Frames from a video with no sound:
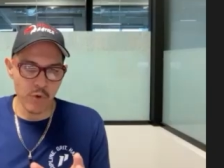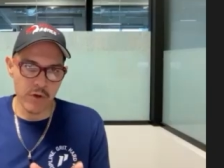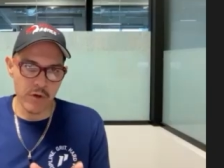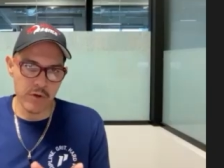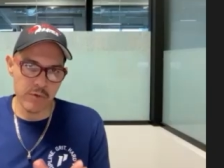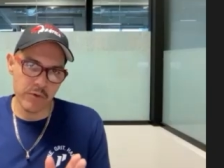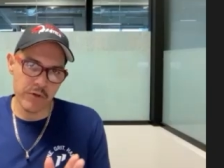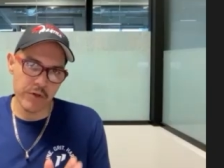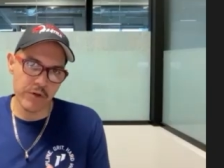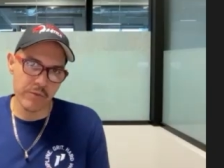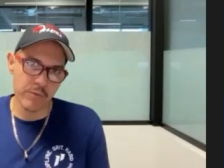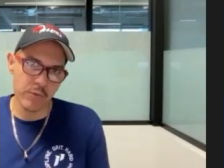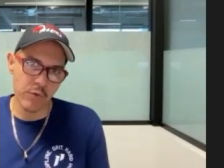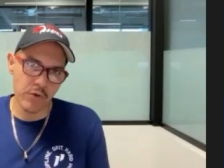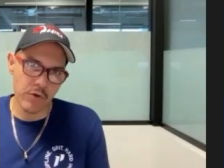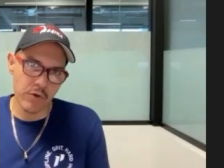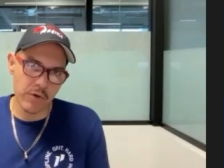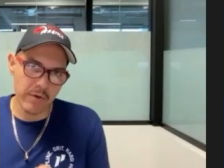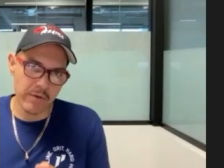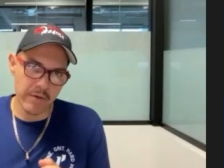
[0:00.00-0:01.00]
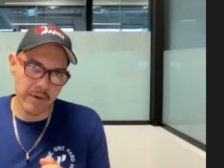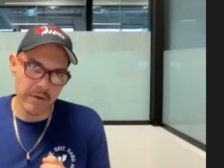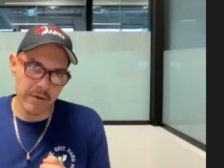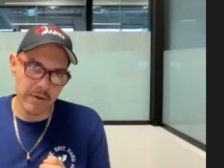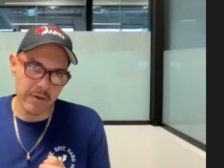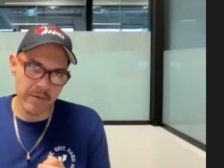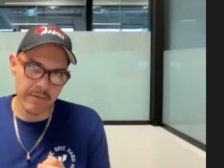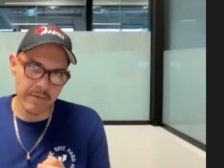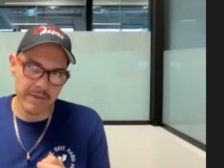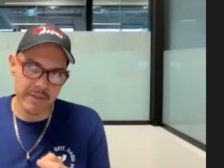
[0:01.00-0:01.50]
when you're more of,
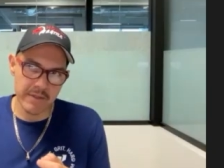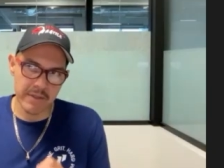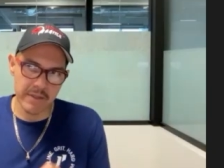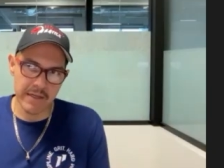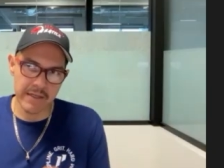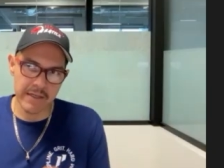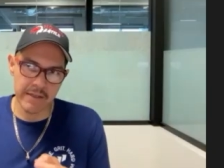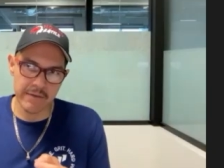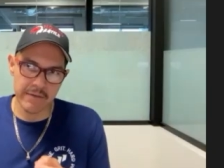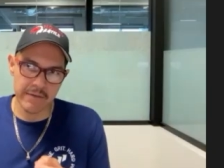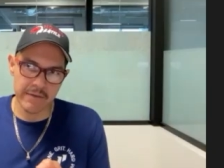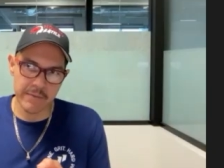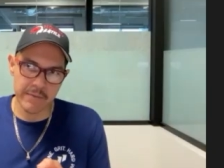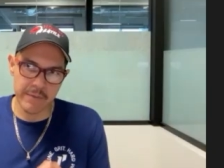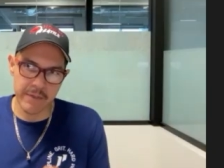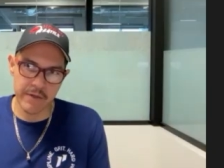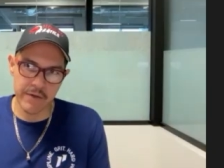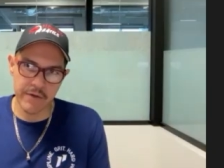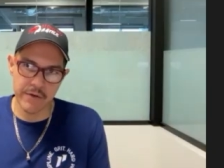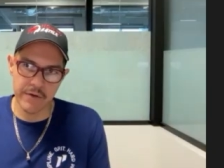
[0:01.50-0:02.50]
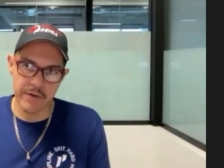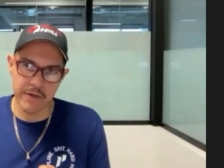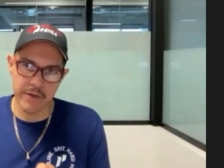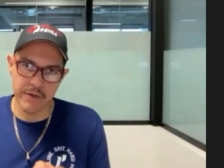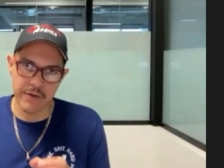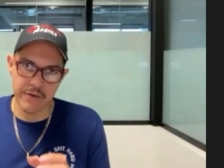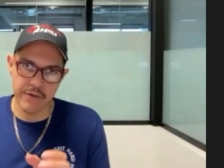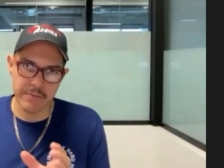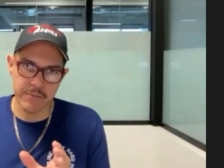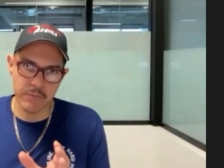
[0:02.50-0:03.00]
of a selective speaker
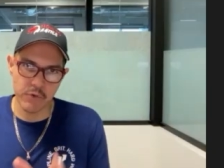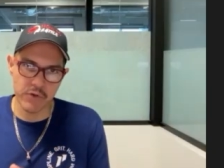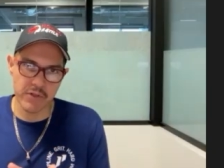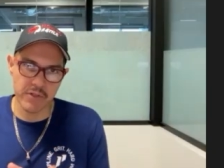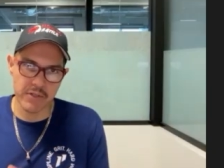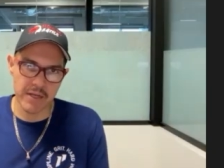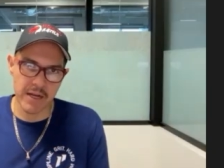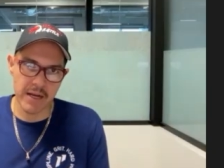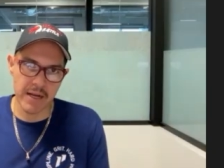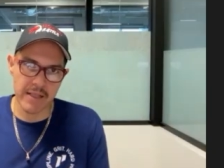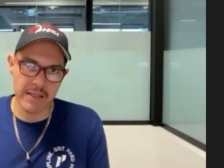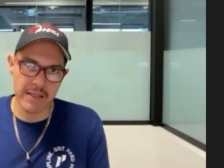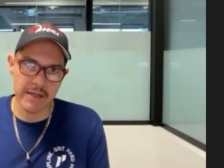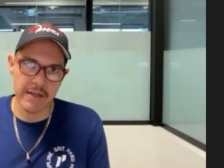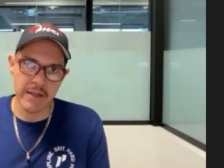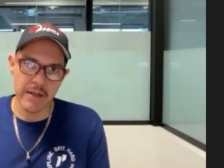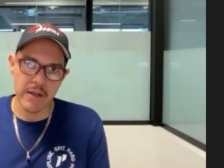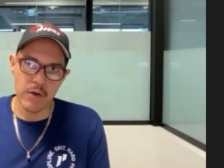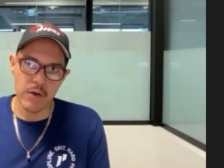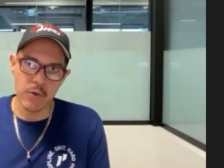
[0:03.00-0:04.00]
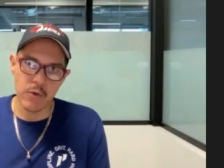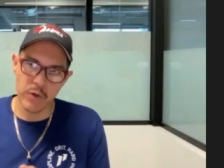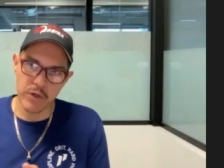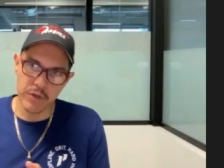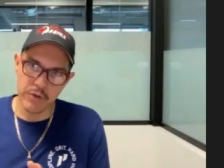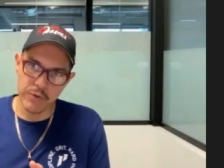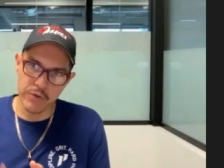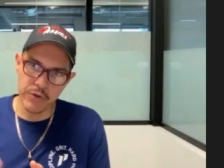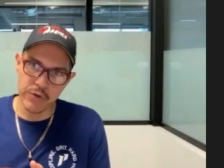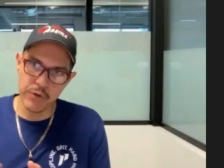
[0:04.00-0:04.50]
and you're more silent
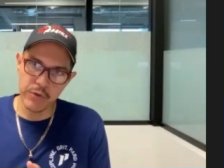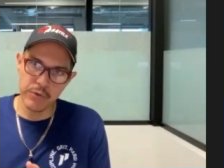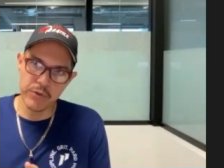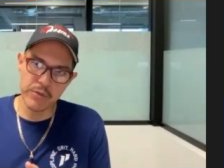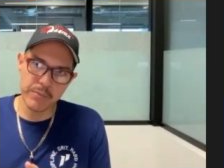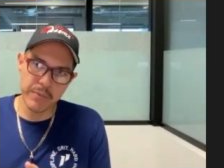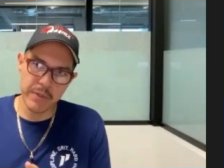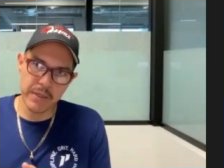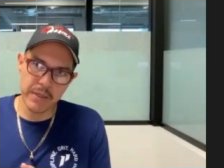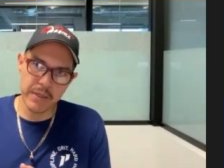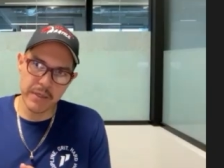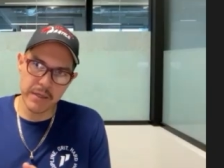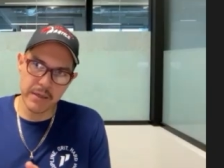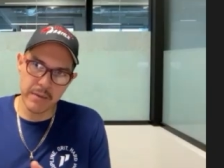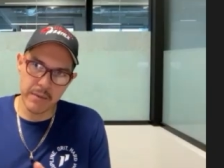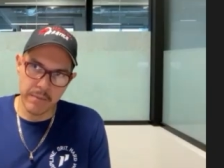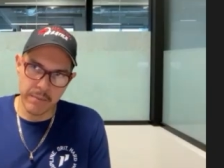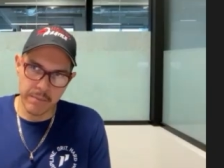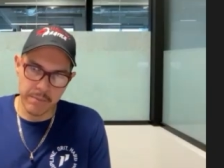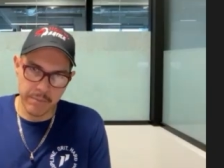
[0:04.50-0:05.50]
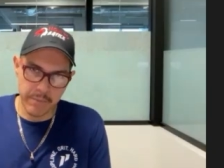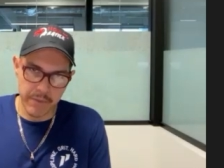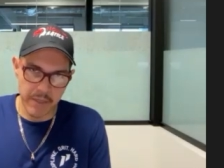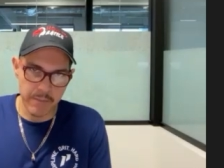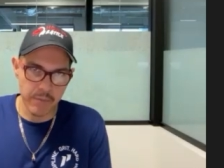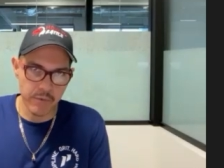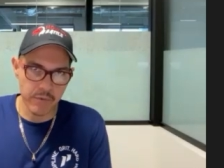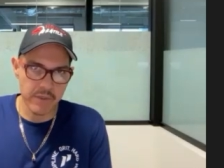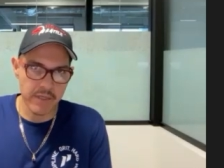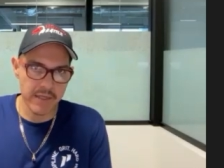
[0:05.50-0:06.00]
when you do speak
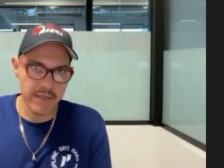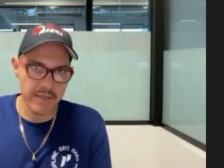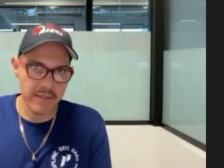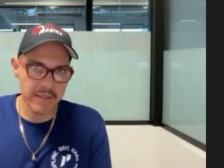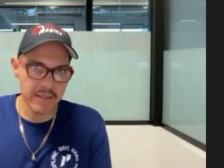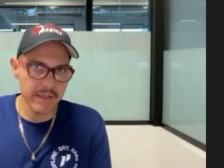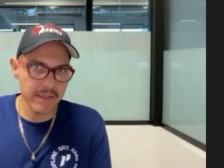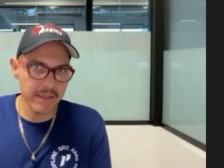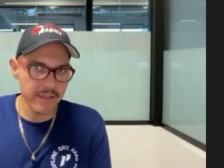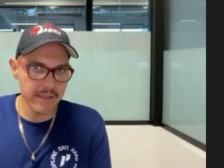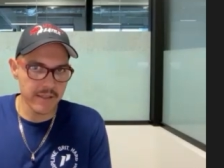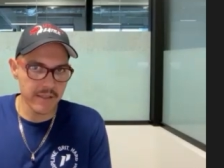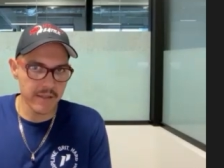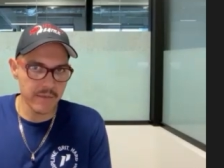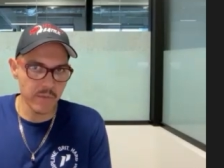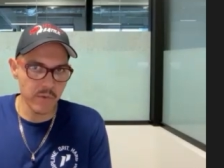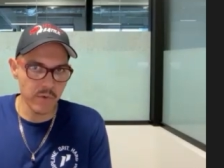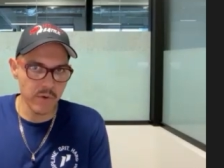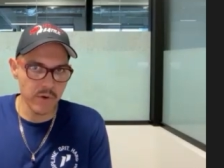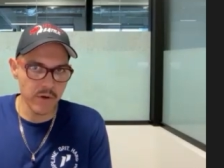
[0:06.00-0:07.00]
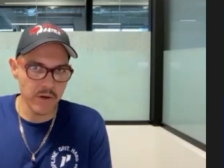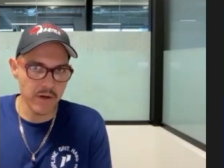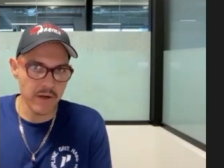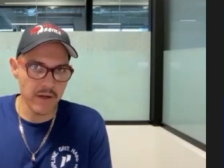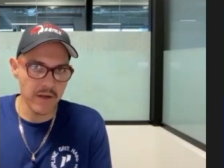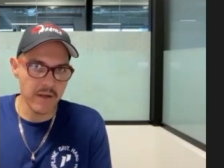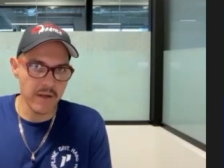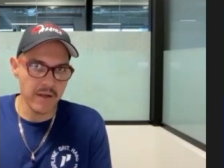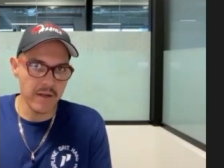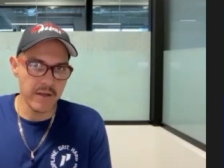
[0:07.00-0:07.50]
people tend to listen more
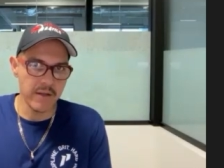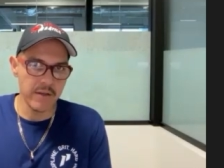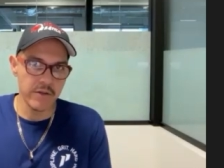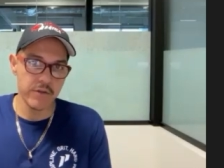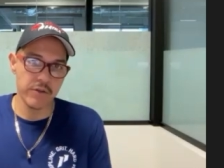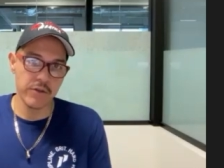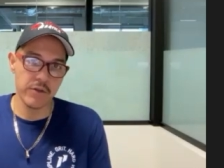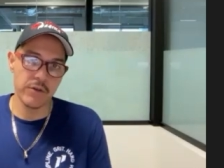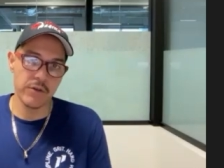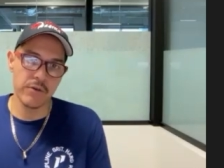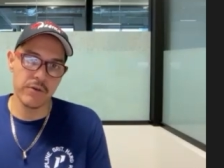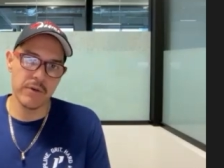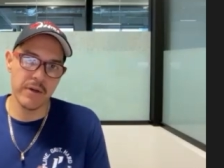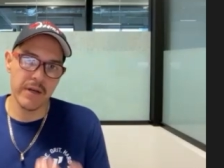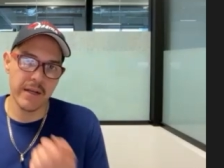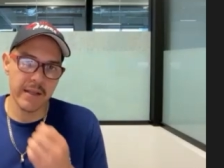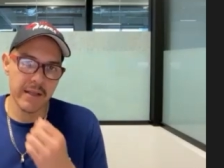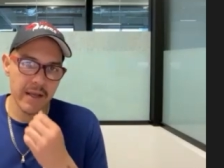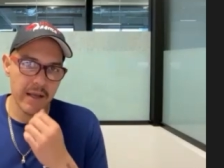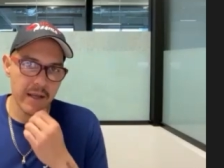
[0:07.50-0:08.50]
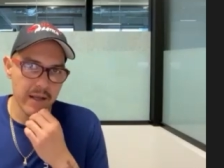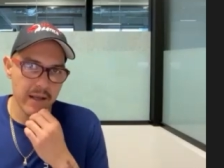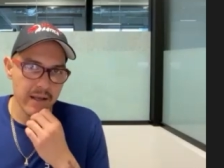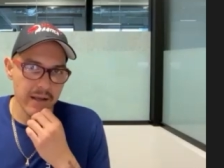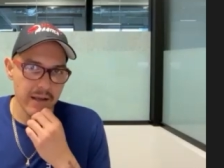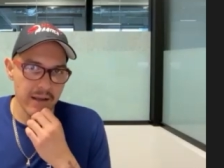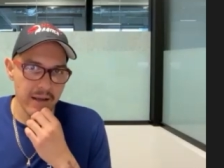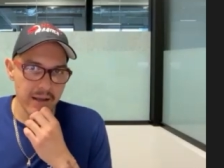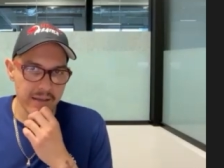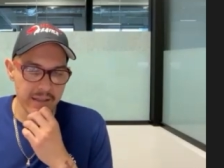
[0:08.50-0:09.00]
so yeah. I, I,
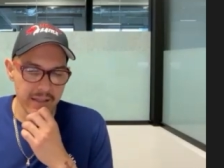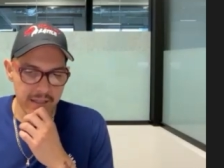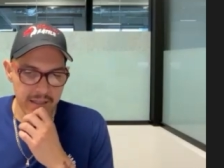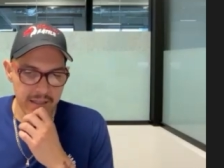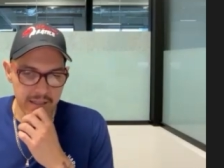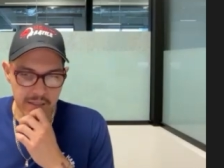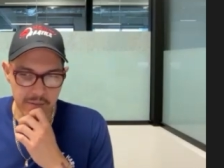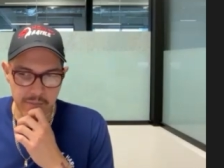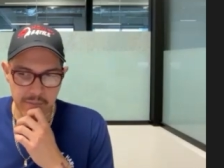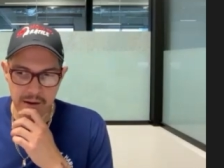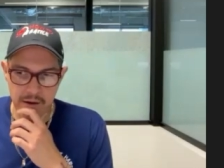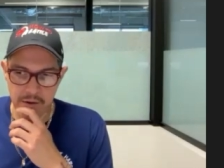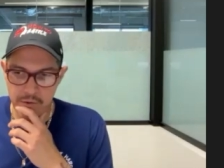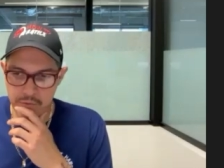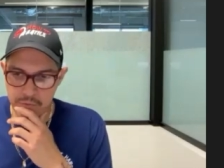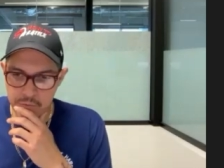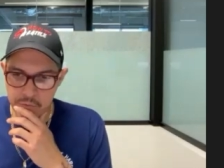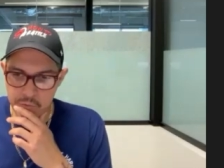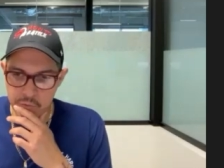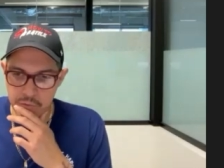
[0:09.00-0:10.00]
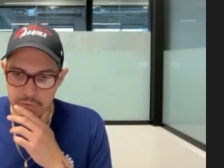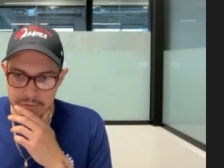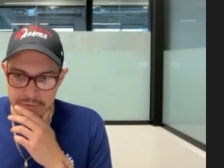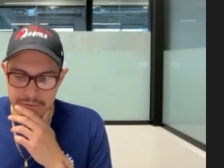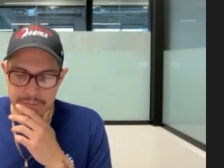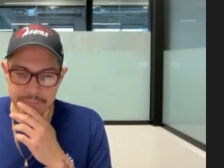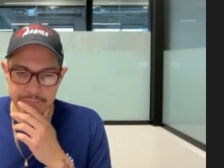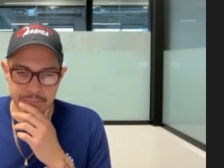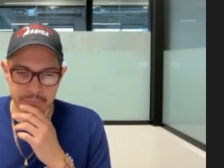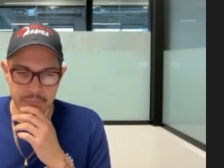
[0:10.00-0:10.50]
I think it's a powerful
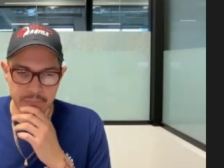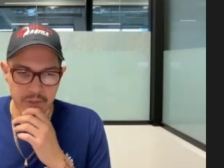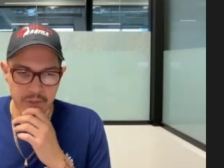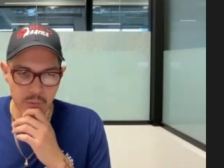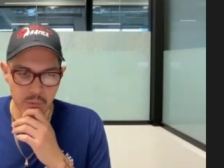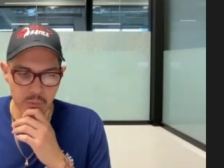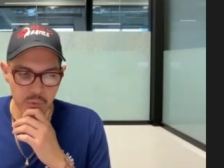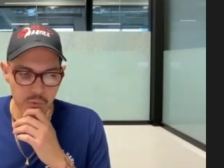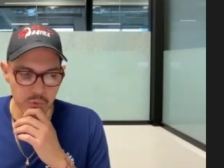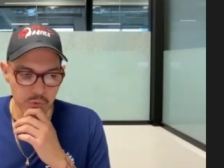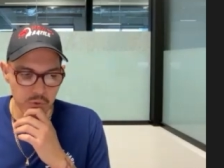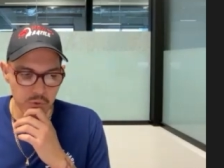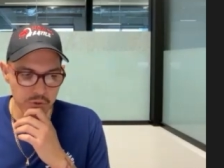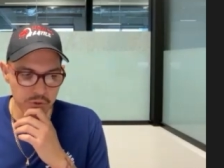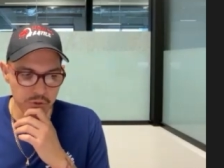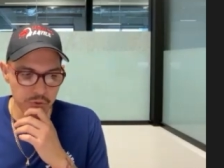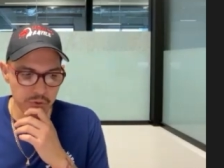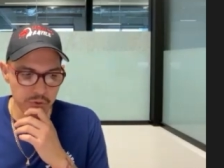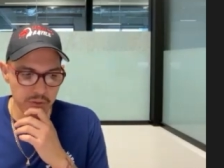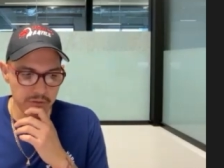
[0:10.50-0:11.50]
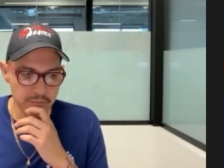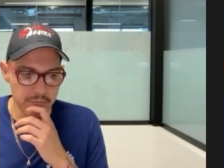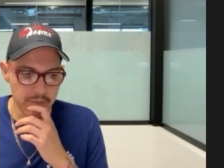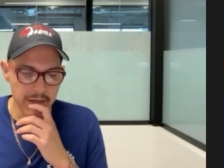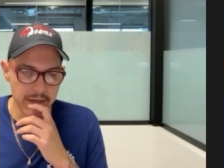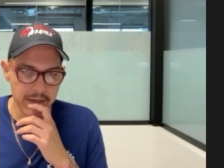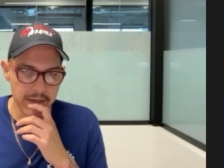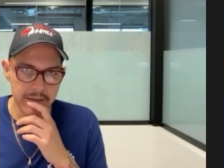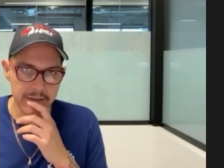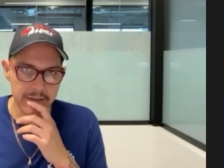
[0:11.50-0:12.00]
um rule to live by